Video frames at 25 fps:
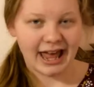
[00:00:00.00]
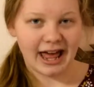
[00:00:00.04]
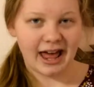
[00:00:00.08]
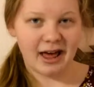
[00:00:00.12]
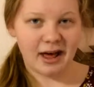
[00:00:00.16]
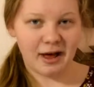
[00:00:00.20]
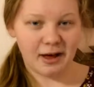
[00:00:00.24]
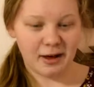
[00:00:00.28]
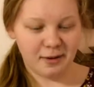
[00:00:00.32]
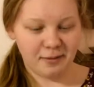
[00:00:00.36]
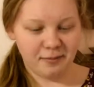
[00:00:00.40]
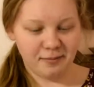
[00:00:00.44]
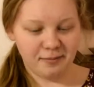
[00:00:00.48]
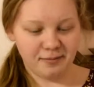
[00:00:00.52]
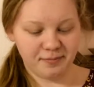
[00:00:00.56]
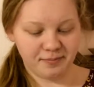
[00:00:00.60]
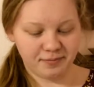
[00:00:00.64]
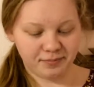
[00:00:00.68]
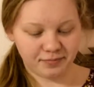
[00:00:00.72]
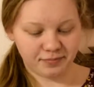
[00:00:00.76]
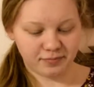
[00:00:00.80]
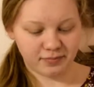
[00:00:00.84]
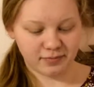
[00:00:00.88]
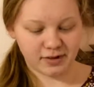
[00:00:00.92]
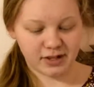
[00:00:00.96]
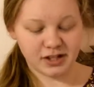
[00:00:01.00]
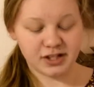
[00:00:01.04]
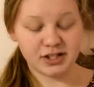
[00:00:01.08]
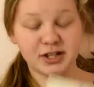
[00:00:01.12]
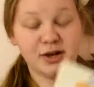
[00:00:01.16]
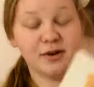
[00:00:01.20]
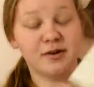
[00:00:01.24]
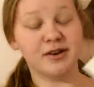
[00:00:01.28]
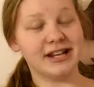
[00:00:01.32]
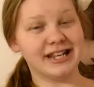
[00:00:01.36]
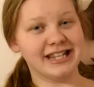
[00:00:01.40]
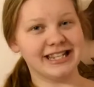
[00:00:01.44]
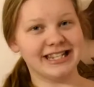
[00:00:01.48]
Um,
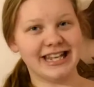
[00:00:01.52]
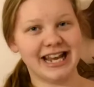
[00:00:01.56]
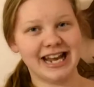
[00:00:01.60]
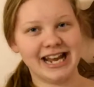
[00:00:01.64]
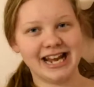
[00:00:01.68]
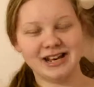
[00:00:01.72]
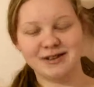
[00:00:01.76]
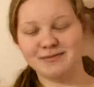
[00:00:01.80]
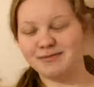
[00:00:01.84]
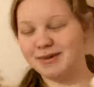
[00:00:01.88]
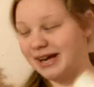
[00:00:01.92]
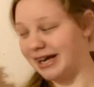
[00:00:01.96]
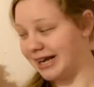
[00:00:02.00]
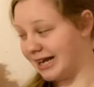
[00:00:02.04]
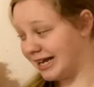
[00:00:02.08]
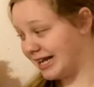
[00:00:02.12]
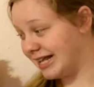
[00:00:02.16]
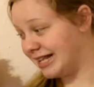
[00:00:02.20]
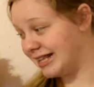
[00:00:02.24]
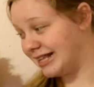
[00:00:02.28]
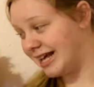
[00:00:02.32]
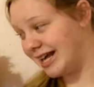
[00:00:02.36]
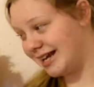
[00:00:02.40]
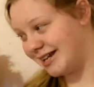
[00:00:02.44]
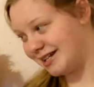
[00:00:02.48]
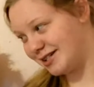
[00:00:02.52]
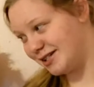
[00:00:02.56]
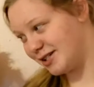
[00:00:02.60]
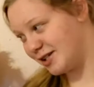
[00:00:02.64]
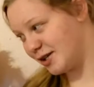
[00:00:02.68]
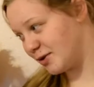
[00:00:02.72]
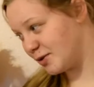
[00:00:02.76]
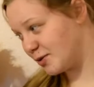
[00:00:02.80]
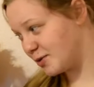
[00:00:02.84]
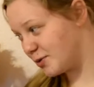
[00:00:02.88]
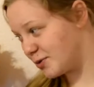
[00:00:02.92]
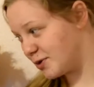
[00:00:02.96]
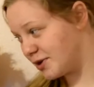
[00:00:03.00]
so it is handmade. And that is
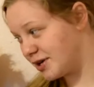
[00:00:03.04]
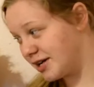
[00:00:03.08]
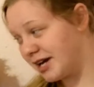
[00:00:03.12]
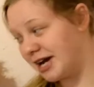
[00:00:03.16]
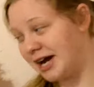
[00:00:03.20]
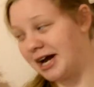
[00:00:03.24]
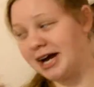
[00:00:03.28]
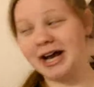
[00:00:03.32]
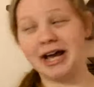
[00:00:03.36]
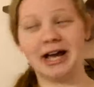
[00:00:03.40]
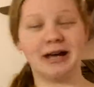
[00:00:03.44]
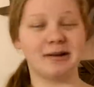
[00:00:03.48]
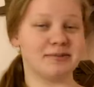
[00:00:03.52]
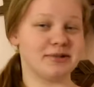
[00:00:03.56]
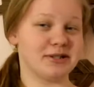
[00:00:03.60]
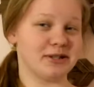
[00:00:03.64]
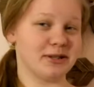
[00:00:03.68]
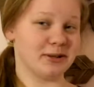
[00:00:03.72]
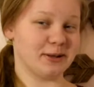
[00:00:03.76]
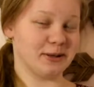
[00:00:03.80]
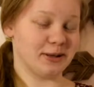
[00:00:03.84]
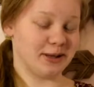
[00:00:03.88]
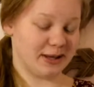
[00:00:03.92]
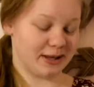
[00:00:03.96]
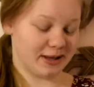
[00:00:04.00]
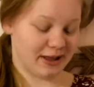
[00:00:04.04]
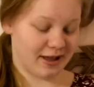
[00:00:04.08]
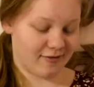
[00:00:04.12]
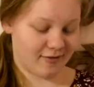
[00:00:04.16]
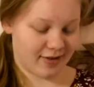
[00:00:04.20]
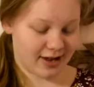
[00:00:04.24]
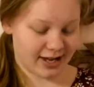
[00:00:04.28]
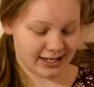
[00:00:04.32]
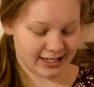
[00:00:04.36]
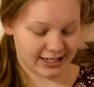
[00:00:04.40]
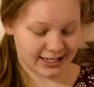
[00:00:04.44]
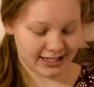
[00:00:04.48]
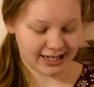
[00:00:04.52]
so cool. And I absolutely love
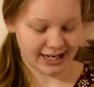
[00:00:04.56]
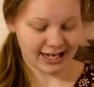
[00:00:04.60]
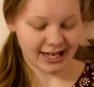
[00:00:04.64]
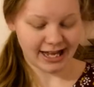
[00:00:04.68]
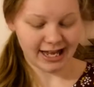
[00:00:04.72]
it.